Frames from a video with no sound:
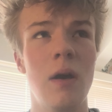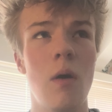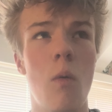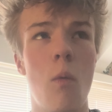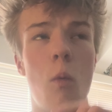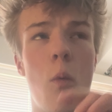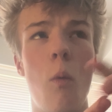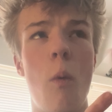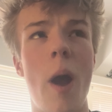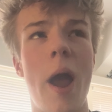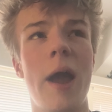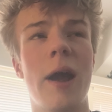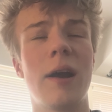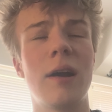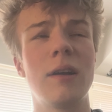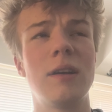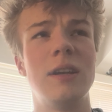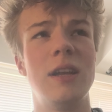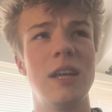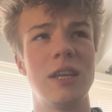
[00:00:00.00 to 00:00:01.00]

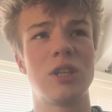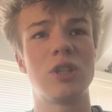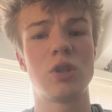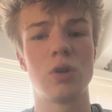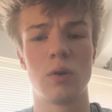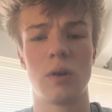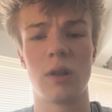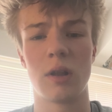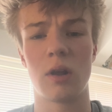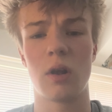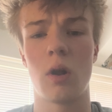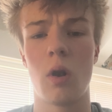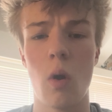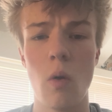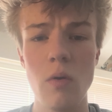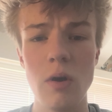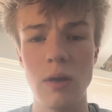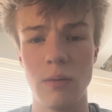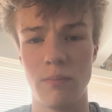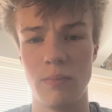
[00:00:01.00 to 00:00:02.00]
wear this certain
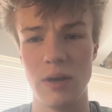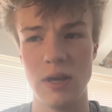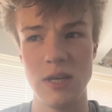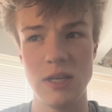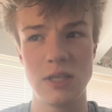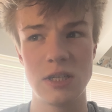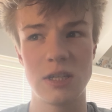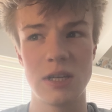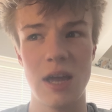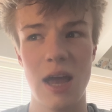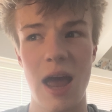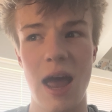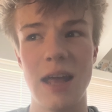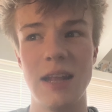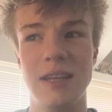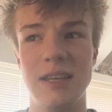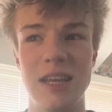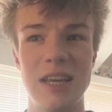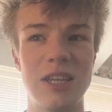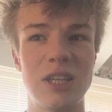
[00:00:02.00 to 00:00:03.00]
clothing piece
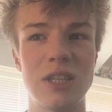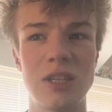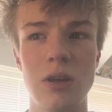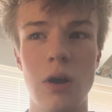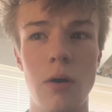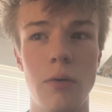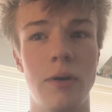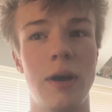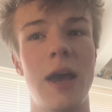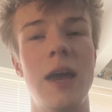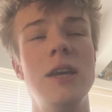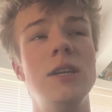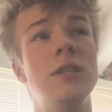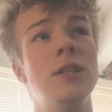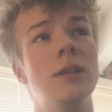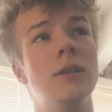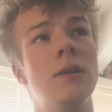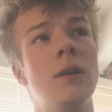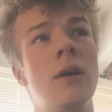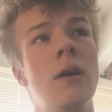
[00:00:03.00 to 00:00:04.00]
at this
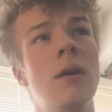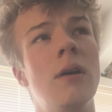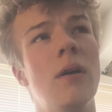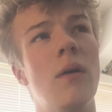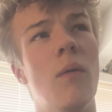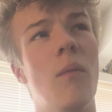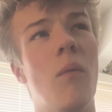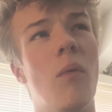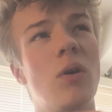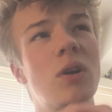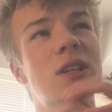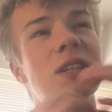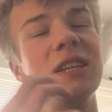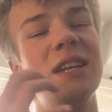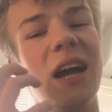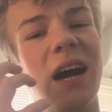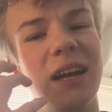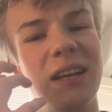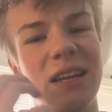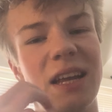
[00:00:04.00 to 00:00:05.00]
occasion? What is
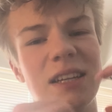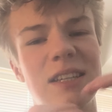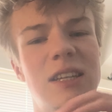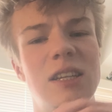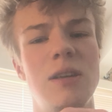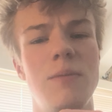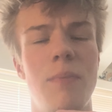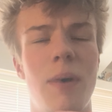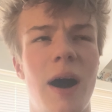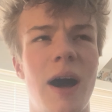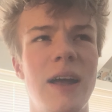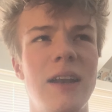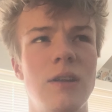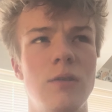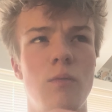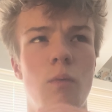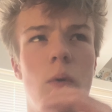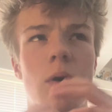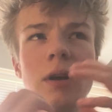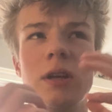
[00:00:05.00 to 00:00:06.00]
the identity behind
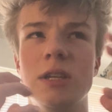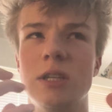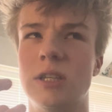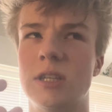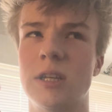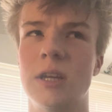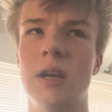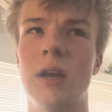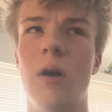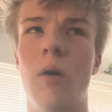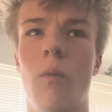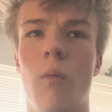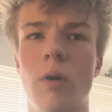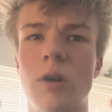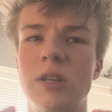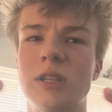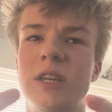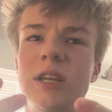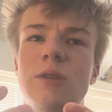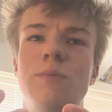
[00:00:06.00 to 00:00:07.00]
it? What is
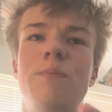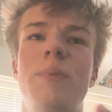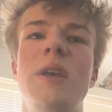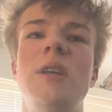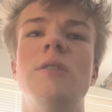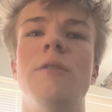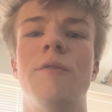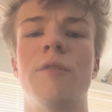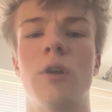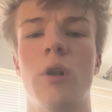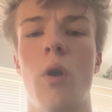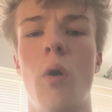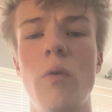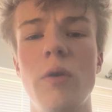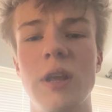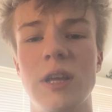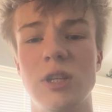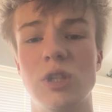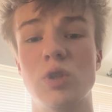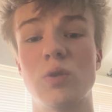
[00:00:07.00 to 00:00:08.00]
this piece of
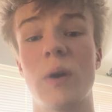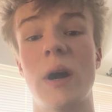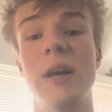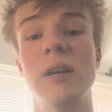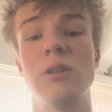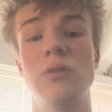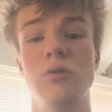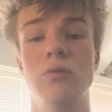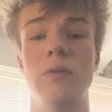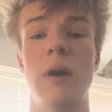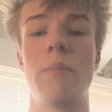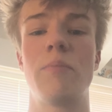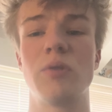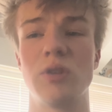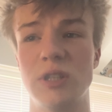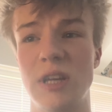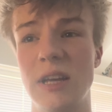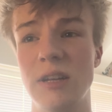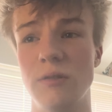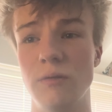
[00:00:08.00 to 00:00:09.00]
clothing trying to
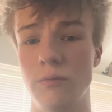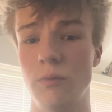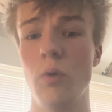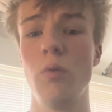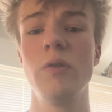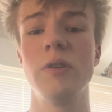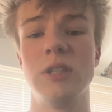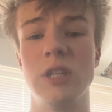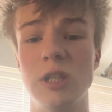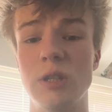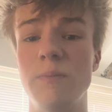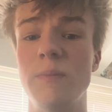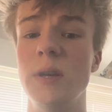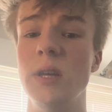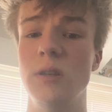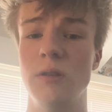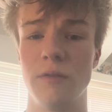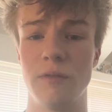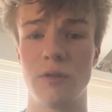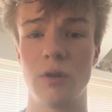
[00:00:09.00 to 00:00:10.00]
represent? Who is this
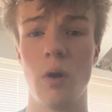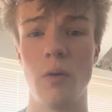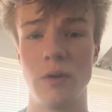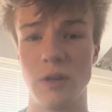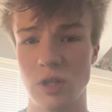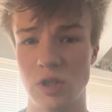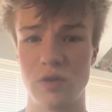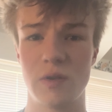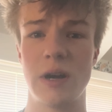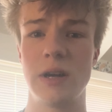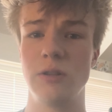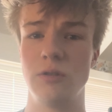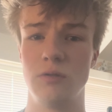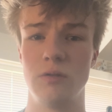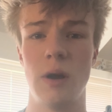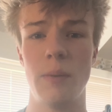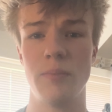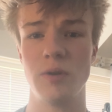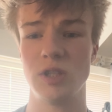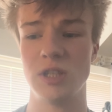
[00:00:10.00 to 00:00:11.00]
piece of clothing trying to
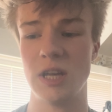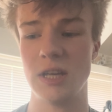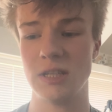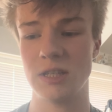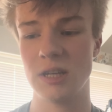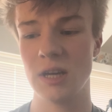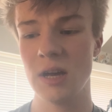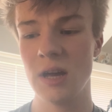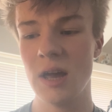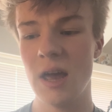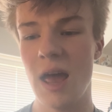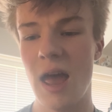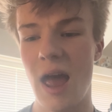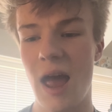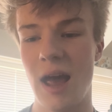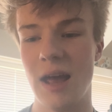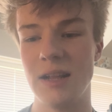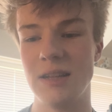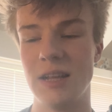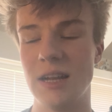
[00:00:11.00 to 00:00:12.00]
represent?
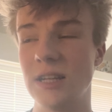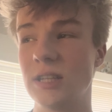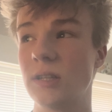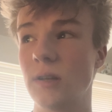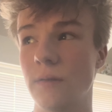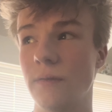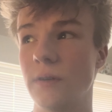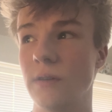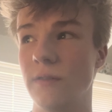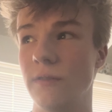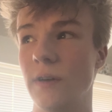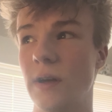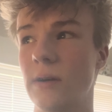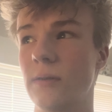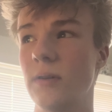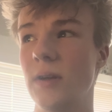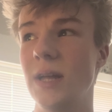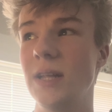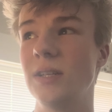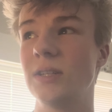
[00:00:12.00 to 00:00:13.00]
And that is something
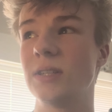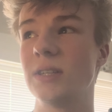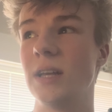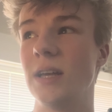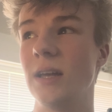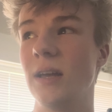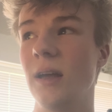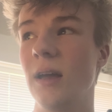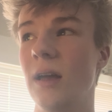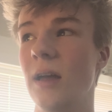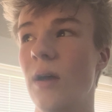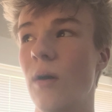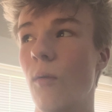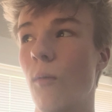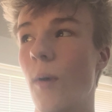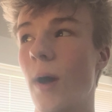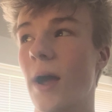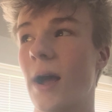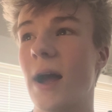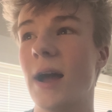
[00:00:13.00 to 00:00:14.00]
very interesting,
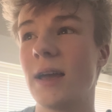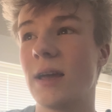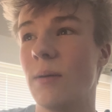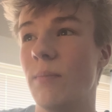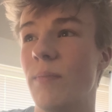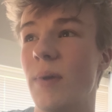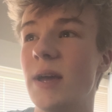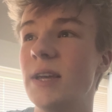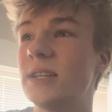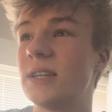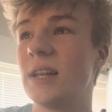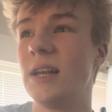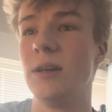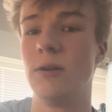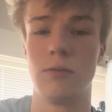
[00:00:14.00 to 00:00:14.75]
where I can basically